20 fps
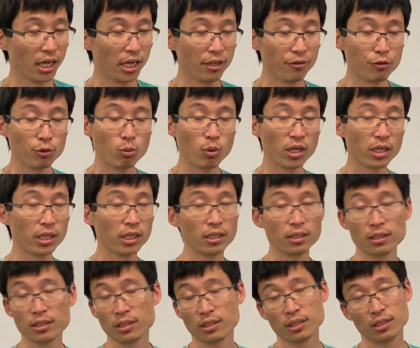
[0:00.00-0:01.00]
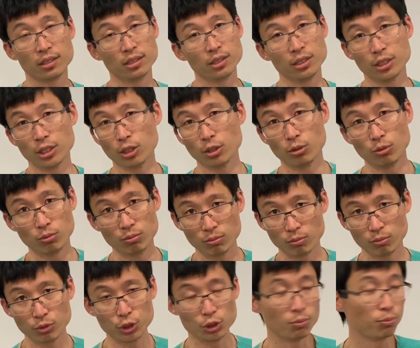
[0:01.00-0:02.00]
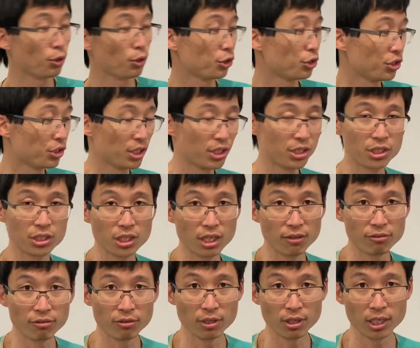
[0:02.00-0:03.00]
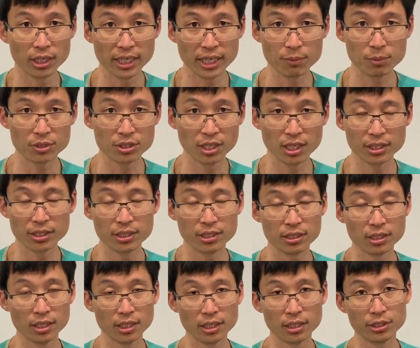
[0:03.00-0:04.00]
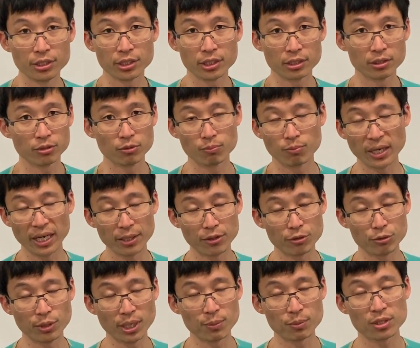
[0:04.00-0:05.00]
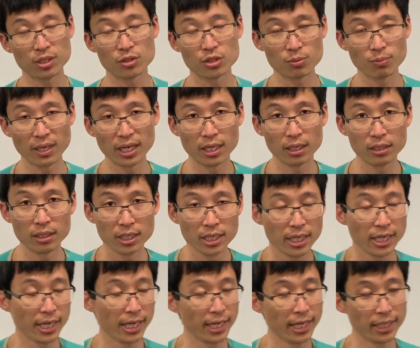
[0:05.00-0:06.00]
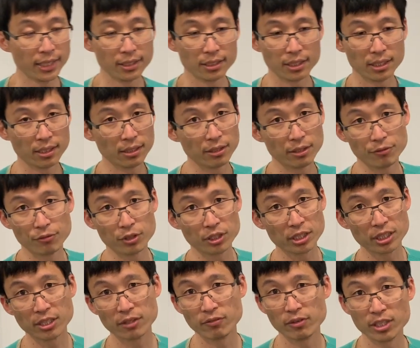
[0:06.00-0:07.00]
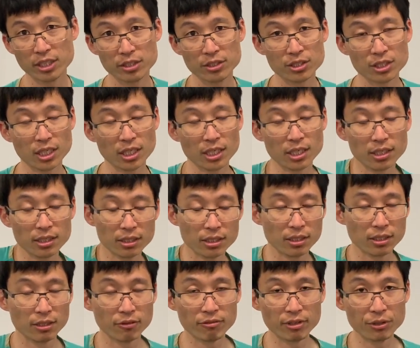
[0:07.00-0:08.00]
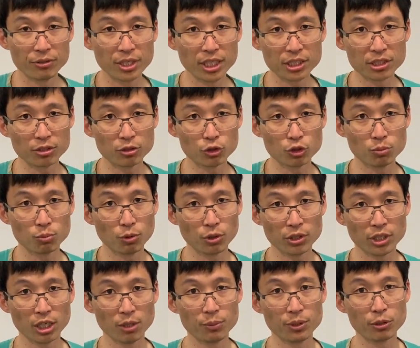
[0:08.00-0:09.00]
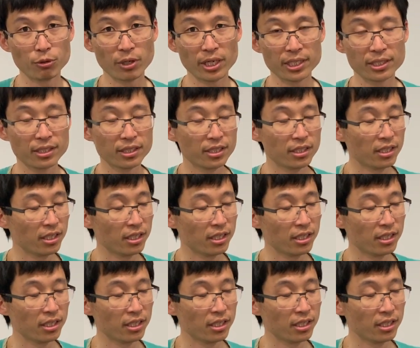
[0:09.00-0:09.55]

If you want to, you know, when you purchase this stuff on Amazon, you can buy it through Amazon Smile, and if you can give his foundational support, that would be great.